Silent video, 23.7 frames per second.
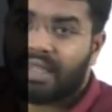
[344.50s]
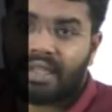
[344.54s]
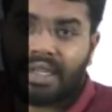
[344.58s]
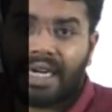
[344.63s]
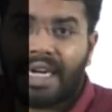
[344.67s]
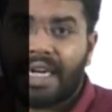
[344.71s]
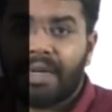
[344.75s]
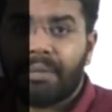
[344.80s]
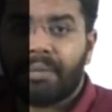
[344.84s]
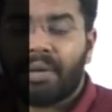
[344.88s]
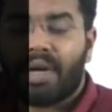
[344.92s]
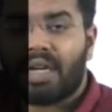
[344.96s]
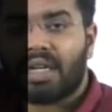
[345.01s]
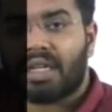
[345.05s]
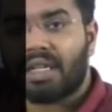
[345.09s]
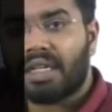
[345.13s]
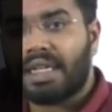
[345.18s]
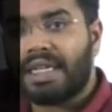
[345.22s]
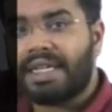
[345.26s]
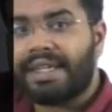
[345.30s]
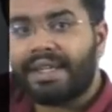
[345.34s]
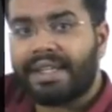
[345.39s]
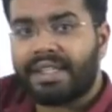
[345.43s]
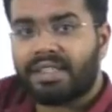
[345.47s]
trademark
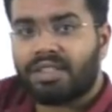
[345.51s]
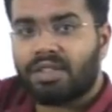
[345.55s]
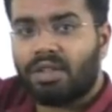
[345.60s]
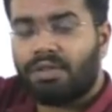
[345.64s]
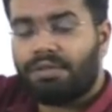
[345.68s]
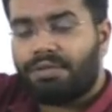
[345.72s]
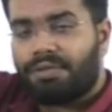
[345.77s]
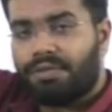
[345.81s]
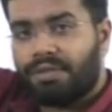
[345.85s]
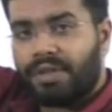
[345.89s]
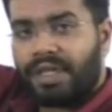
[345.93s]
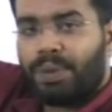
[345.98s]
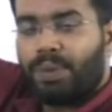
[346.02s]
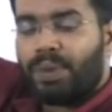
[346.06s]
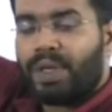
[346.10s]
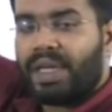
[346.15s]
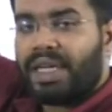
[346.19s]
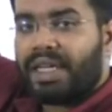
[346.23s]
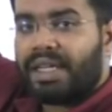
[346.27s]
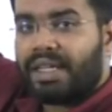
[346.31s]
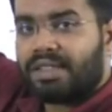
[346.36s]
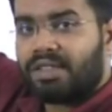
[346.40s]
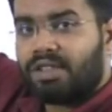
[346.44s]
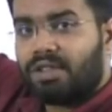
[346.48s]
index of equity
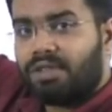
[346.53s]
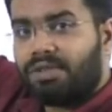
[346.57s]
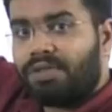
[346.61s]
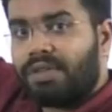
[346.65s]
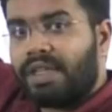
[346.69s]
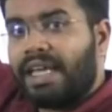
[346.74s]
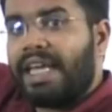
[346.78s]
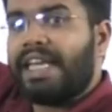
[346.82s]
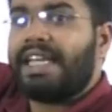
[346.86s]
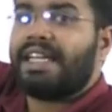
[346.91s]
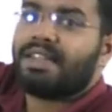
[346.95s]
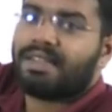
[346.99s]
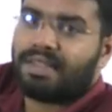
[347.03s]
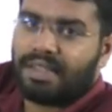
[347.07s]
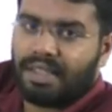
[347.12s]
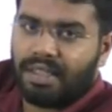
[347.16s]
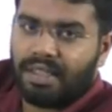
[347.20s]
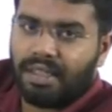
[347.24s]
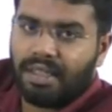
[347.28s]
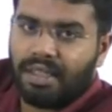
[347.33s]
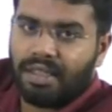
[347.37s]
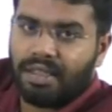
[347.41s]
index of NSE.